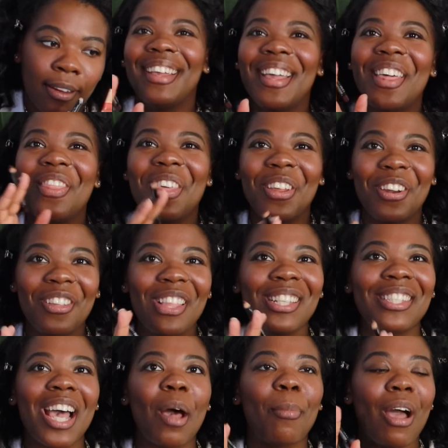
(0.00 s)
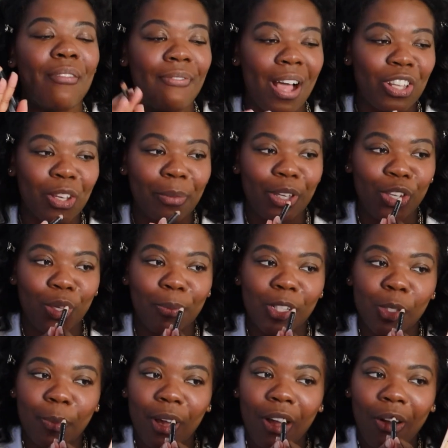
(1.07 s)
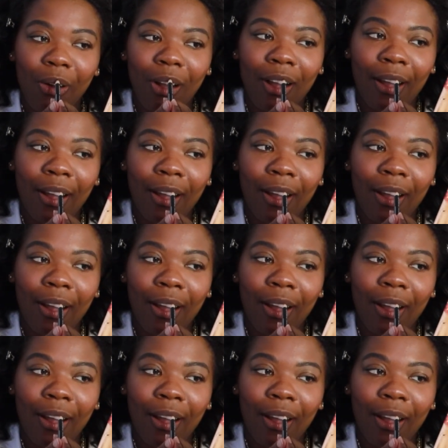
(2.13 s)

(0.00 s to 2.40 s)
And then on the top, I follow my Cupid's bow.